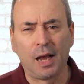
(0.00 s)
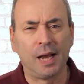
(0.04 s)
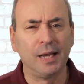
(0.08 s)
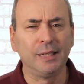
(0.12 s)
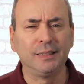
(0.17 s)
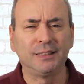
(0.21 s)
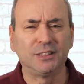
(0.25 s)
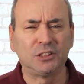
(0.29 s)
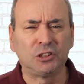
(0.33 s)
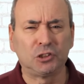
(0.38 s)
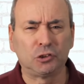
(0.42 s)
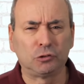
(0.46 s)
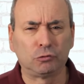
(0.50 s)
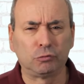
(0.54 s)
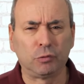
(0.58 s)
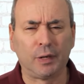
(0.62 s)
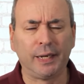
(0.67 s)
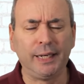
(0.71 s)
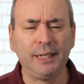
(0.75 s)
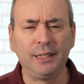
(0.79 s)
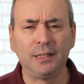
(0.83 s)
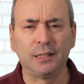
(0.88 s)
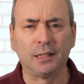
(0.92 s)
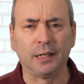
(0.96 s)
And
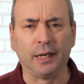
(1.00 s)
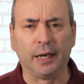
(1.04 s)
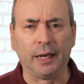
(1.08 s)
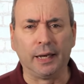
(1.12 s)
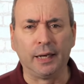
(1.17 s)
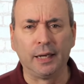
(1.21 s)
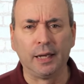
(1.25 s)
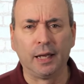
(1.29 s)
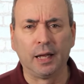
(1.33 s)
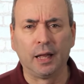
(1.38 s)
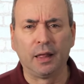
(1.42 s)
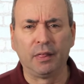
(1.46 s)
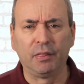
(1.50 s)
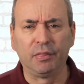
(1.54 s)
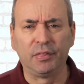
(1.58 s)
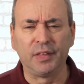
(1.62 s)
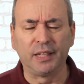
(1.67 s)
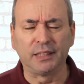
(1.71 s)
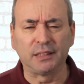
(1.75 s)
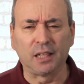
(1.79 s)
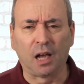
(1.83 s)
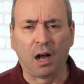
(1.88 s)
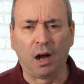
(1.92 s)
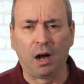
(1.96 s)
strangely,
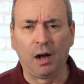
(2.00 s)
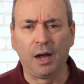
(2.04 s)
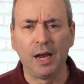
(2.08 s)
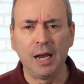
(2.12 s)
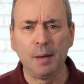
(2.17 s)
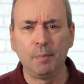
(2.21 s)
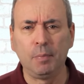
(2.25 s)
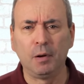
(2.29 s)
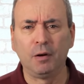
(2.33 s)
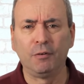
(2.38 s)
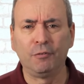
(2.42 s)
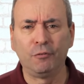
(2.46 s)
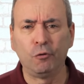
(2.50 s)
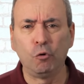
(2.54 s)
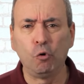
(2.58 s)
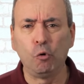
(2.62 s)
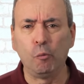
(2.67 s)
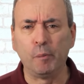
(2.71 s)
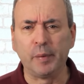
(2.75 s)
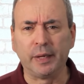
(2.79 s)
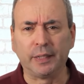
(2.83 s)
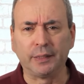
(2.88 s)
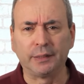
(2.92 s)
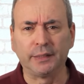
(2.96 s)
this
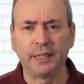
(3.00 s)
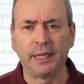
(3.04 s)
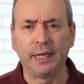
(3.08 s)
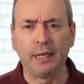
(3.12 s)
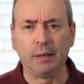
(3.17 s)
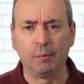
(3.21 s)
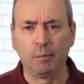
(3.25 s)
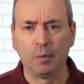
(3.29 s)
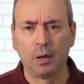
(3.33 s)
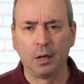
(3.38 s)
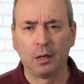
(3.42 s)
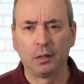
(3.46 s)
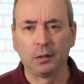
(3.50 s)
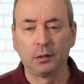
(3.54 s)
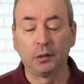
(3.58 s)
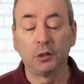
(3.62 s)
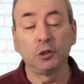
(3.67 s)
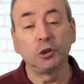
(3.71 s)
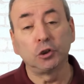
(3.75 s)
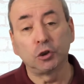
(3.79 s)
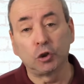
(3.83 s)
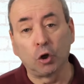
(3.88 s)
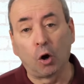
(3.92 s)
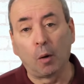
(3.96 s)
high-performing team
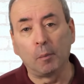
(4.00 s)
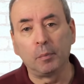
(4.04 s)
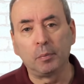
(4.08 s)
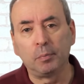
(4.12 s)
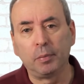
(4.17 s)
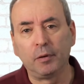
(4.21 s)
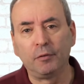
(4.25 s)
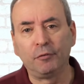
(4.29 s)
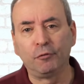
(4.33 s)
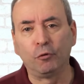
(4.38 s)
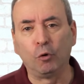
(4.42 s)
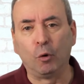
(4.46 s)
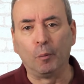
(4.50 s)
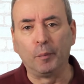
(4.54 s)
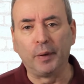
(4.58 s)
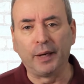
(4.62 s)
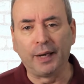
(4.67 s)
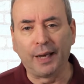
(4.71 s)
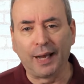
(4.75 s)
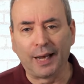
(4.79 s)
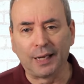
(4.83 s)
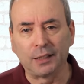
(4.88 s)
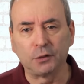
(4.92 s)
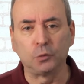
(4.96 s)
stop
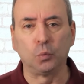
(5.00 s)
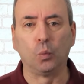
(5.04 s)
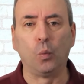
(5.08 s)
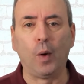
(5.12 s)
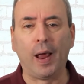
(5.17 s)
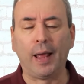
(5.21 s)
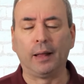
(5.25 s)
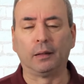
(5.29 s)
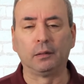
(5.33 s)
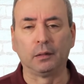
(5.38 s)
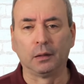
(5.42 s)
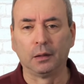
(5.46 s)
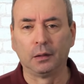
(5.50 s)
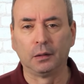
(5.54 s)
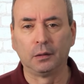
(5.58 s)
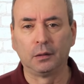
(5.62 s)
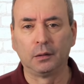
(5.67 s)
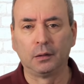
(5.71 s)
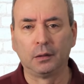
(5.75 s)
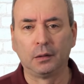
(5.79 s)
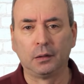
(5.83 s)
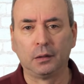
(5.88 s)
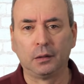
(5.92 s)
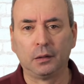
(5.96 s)
performing as well,
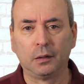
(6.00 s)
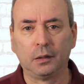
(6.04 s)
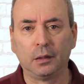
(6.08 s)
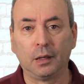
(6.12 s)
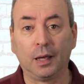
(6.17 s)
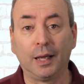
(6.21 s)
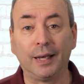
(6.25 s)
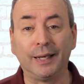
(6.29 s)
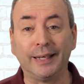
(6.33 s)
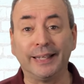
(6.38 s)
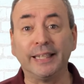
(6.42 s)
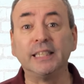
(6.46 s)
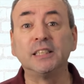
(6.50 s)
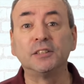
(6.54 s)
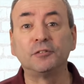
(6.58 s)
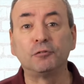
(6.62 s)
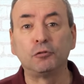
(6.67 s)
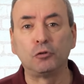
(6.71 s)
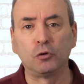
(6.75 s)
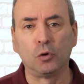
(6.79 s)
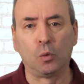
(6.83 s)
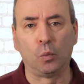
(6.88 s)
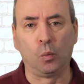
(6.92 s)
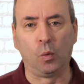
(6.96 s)
at least
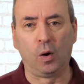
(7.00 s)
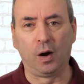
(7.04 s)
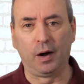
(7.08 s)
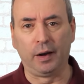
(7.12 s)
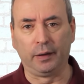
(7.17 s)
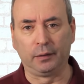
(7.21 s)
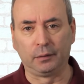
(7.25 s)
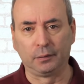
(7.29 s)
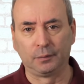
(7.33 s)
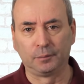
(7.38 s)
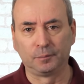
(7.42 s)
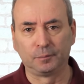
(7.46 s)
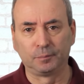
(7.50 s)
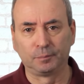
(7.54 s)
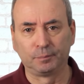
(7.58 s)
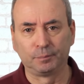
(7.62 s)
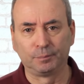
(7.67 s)
for a while.